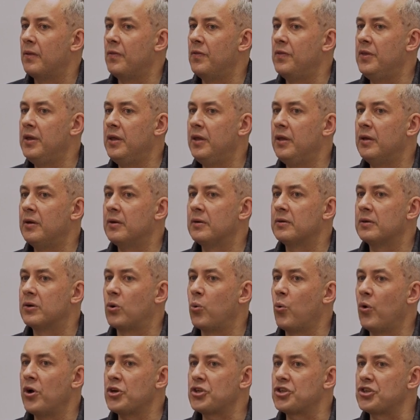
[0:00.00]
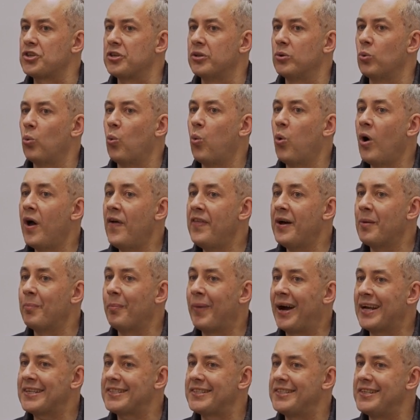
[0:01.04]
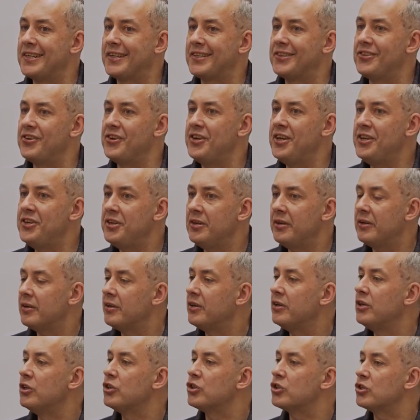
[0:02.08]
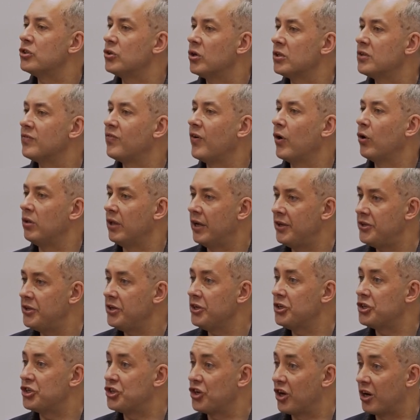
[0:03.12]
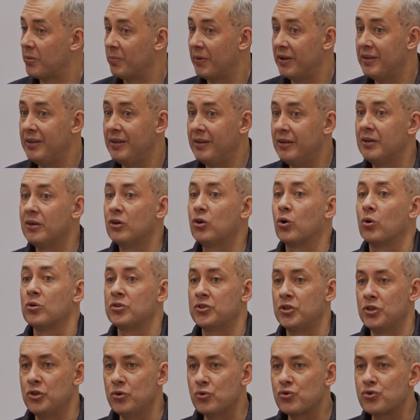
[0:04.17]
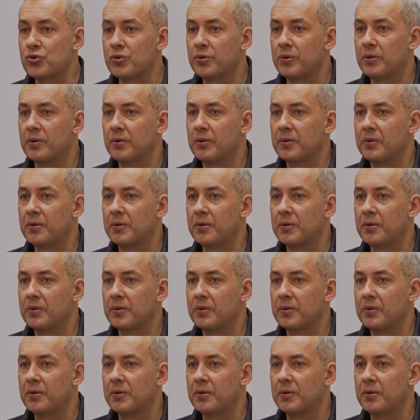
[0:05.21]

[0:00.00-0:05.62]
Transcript: the question whether Maastricht Treaty is not violating Germany constitution.